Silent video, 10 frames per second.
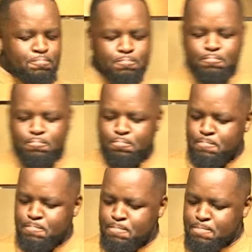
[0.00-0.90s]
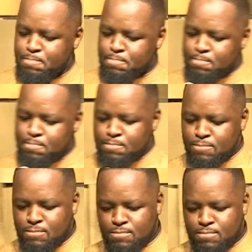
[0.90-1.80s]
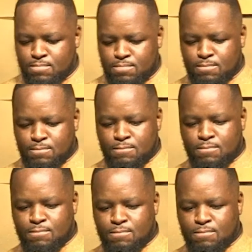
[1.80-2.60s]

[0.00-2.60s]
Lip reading: Nothing is said.